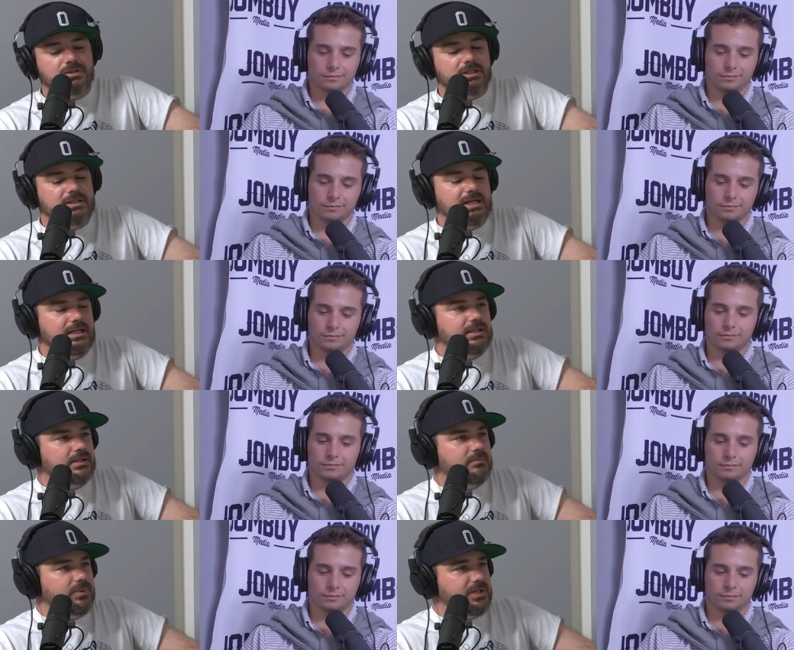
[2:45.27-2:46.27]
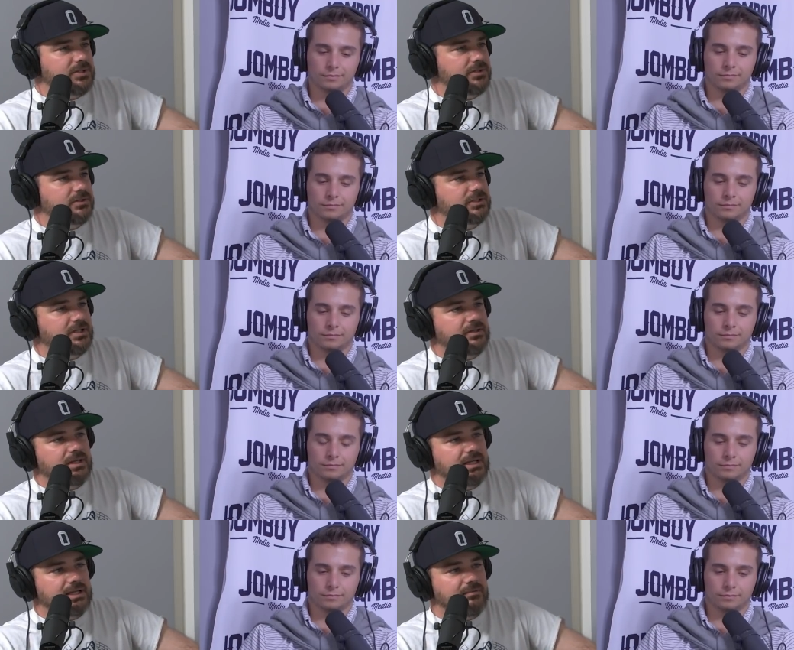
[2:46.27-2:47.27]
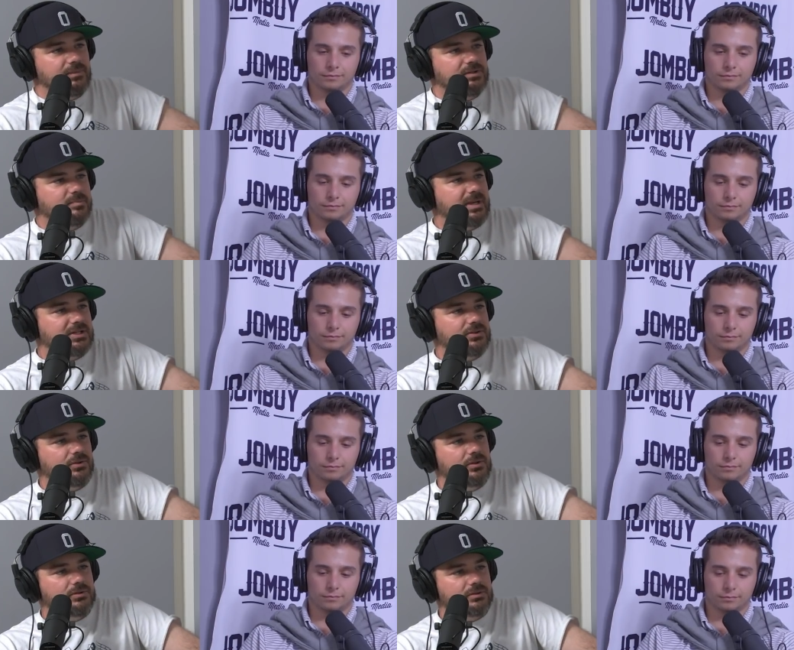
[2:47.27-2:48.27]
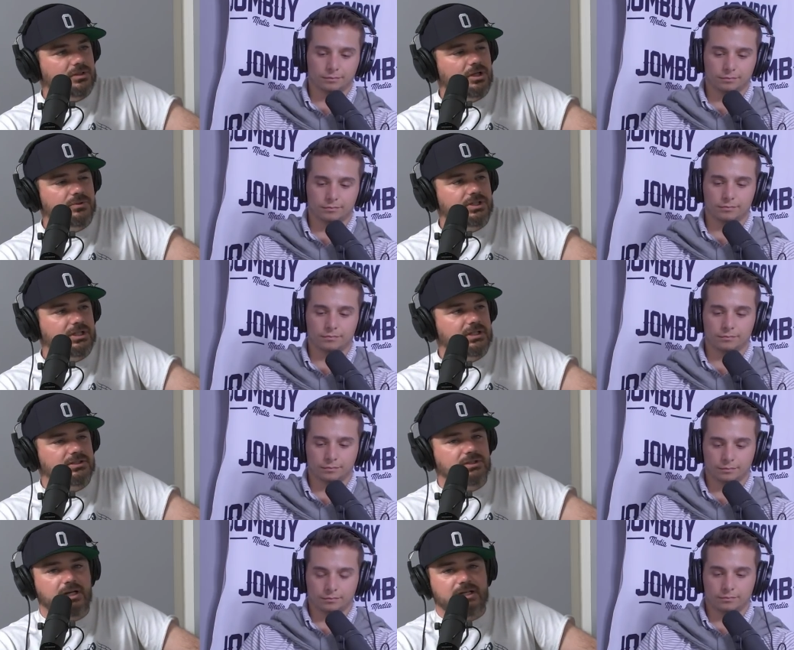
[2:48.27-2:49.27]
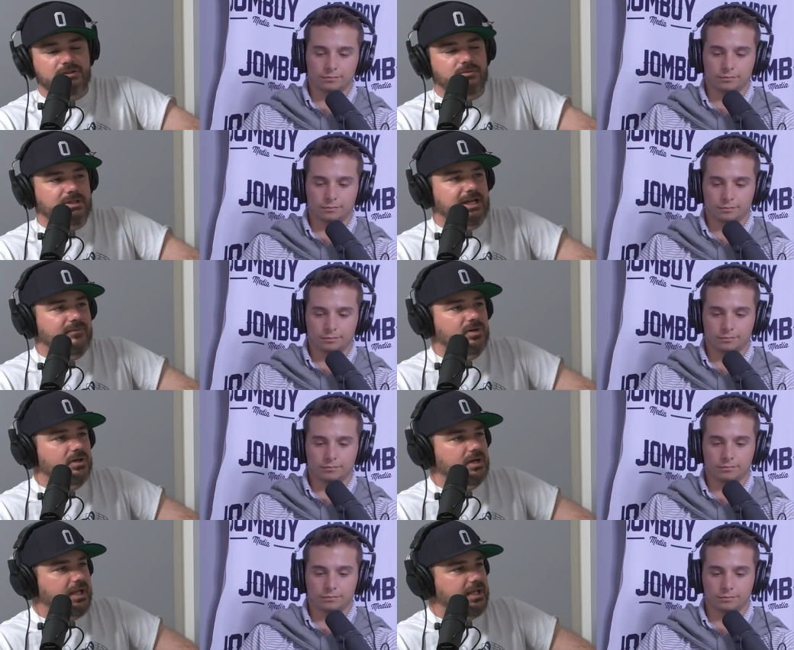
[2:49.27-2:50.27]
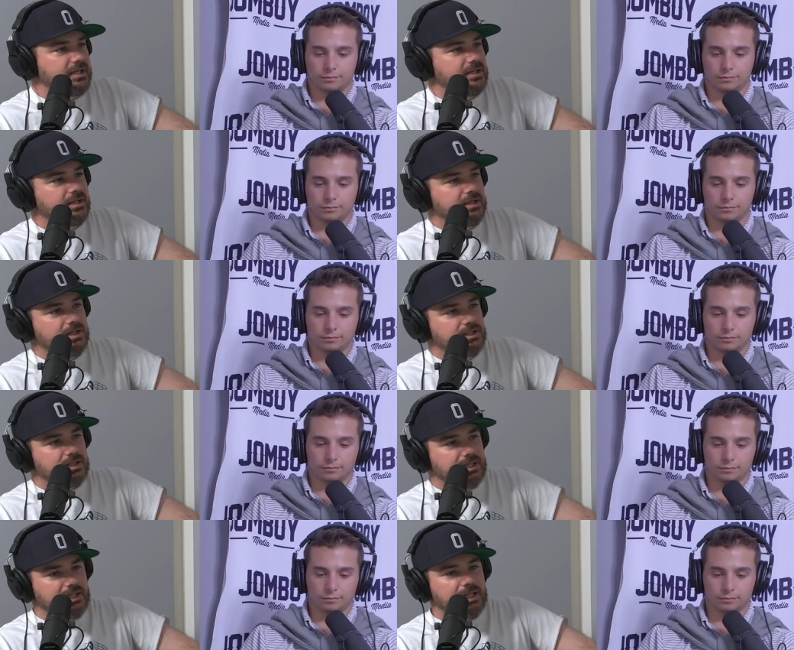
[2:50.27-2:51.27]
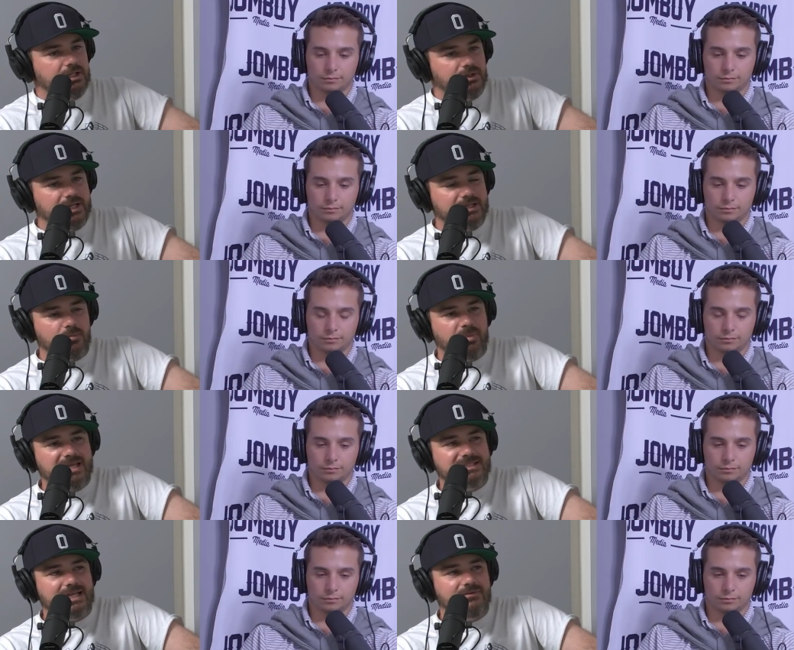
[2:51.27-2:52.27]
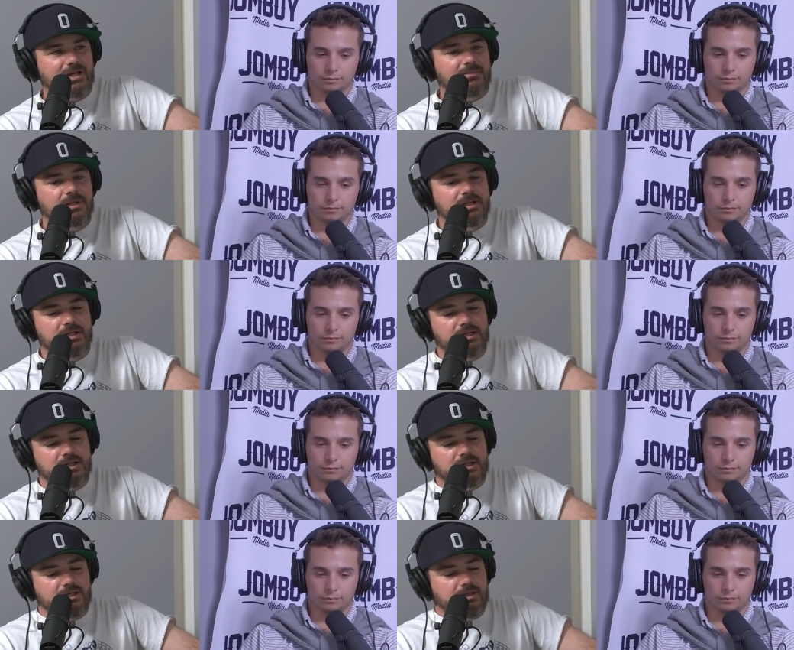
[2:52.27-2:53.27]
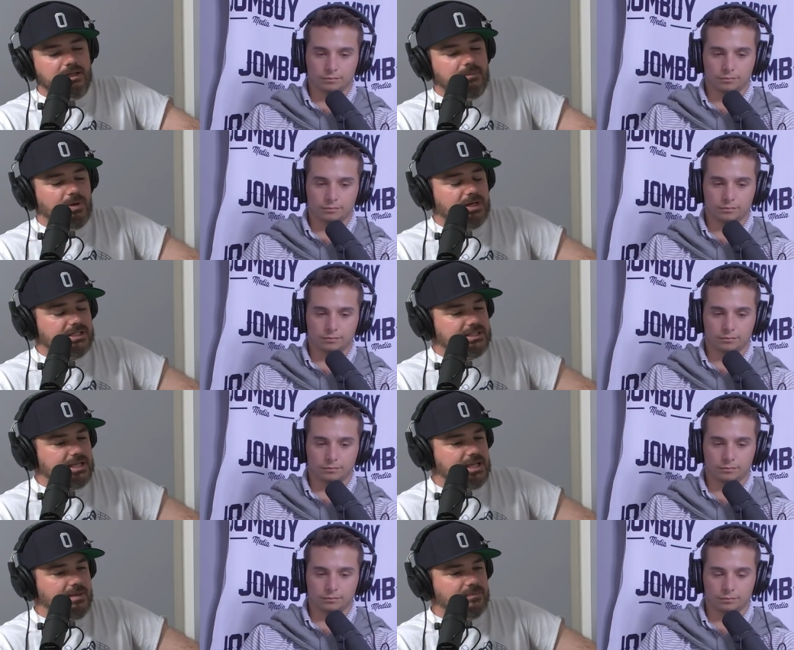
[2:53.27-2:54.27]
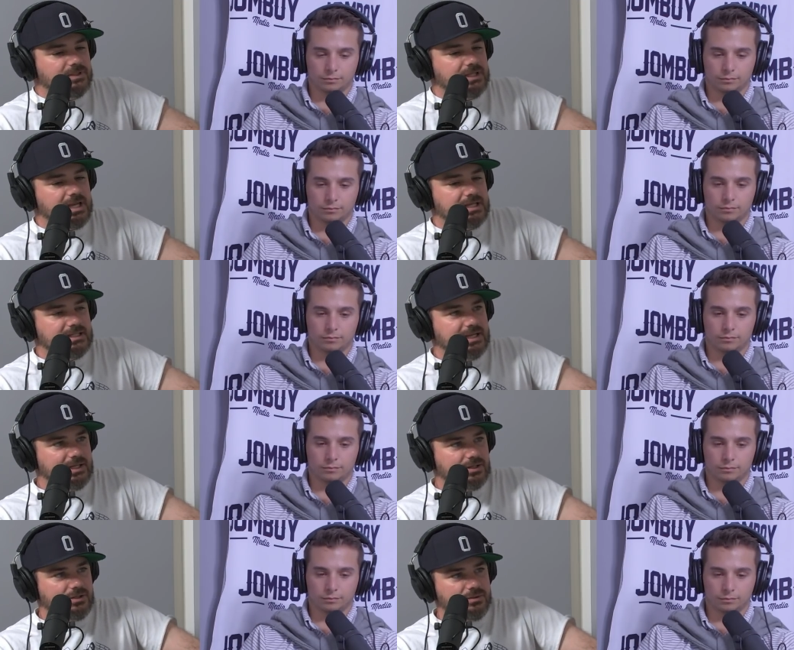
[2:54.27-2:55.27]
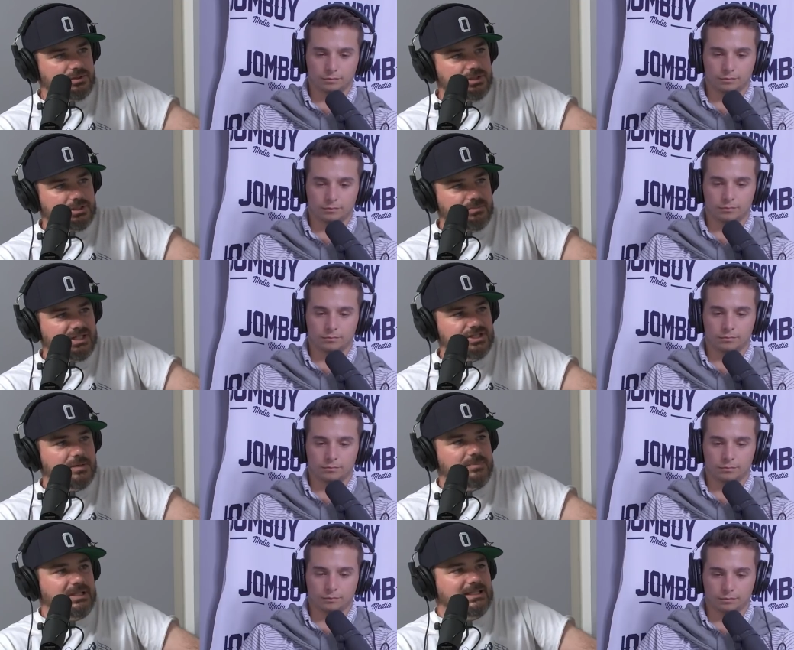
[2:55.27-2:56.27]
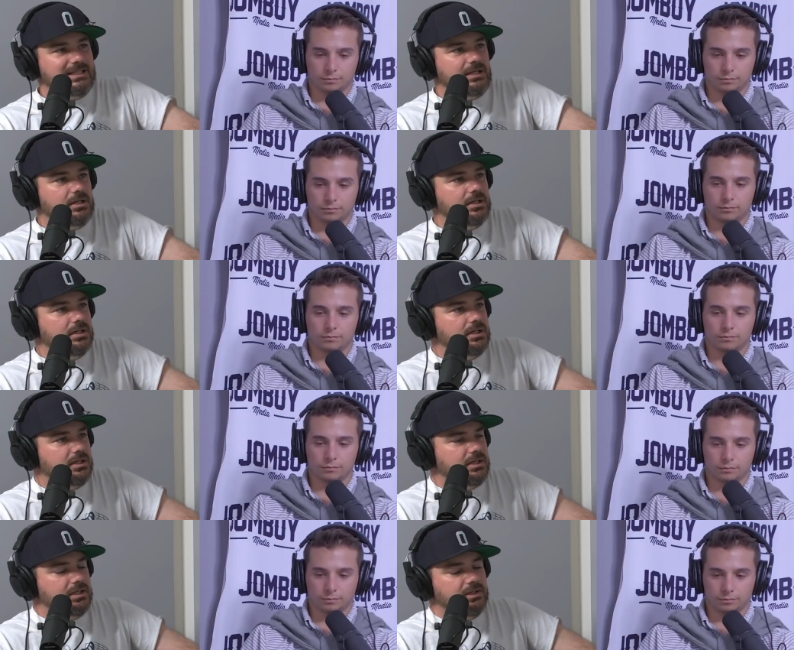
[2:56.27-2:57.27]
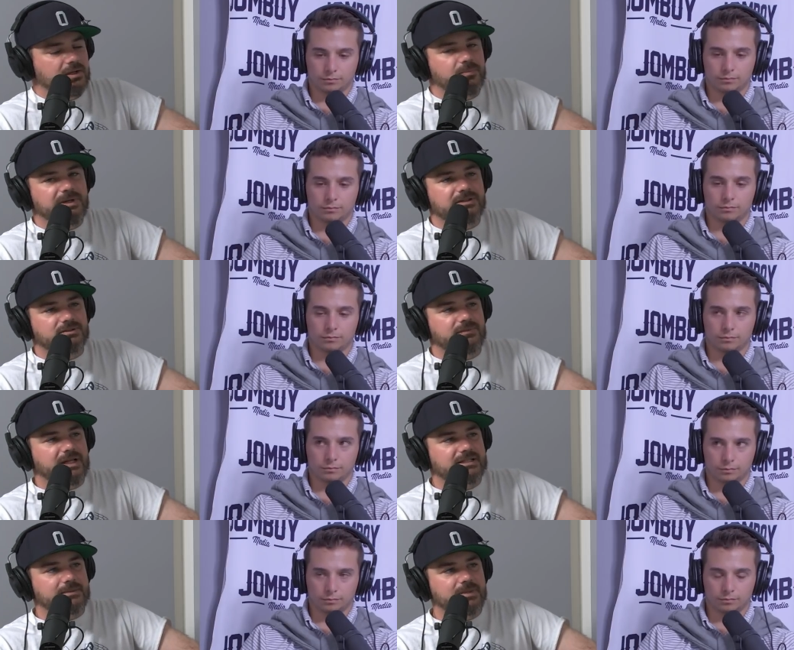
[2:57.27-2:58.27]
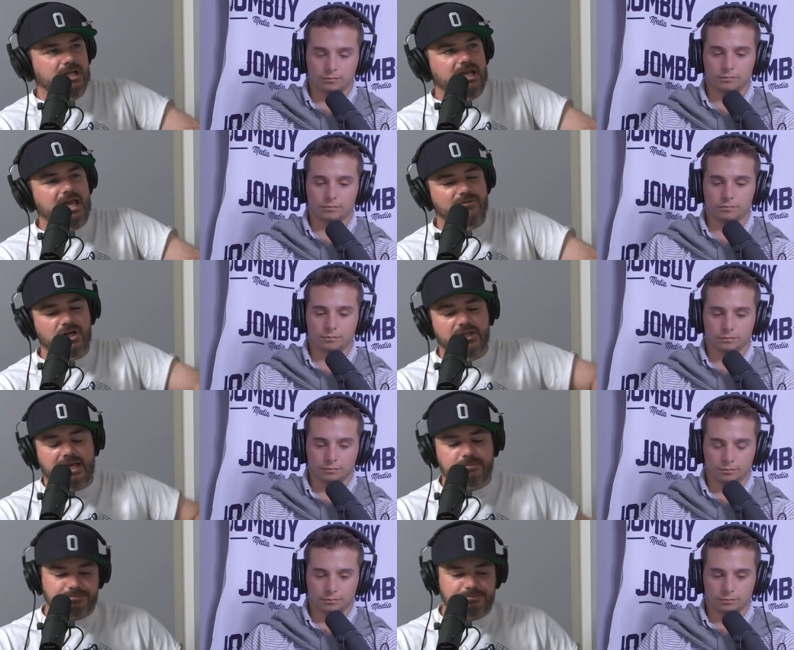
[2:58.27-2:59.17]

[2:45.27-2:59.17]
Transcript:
Speaker 1: can take pitchers and, and give them their special coaching and sauce or whatever, and, and like, you'll get the best out of them. Uh, Marcus Timms, the Yankees hitting coach, and P J Pelletier, I don't know how to pronounce the last name, have done that.